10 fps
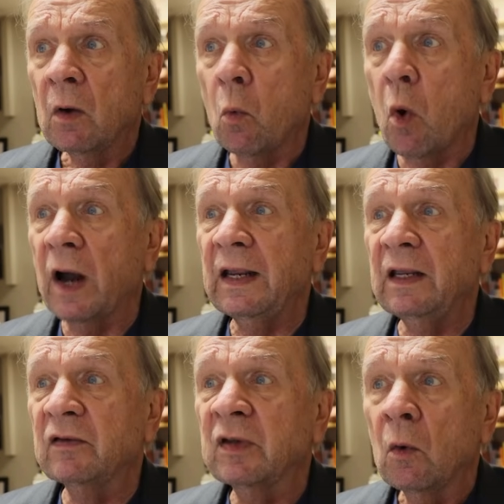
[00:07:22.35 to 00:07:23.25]
What
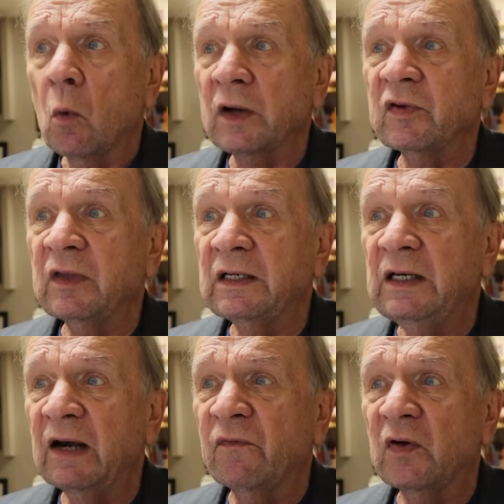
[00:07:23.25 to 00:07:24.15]
is what's the
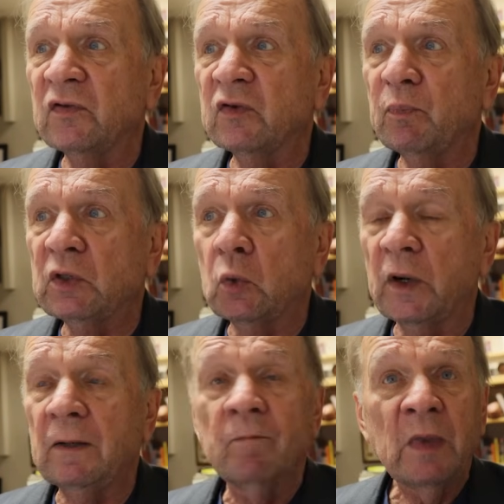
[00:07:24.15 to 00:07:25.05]
difference
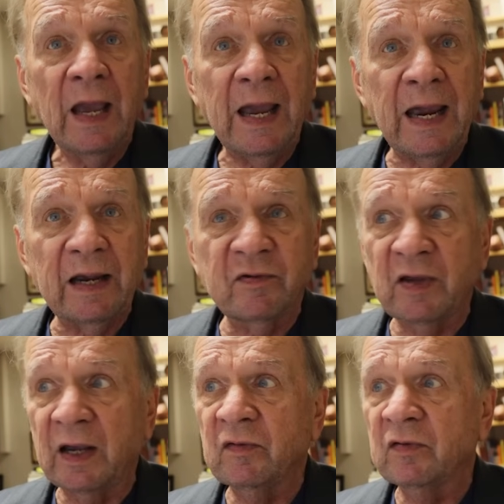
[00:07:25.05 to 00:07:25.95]
between
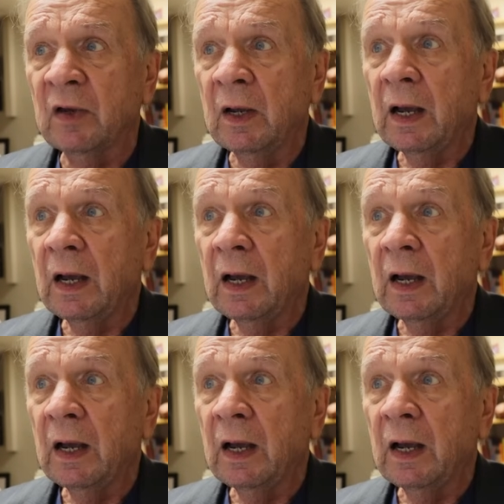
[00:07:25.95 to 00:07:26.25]
assets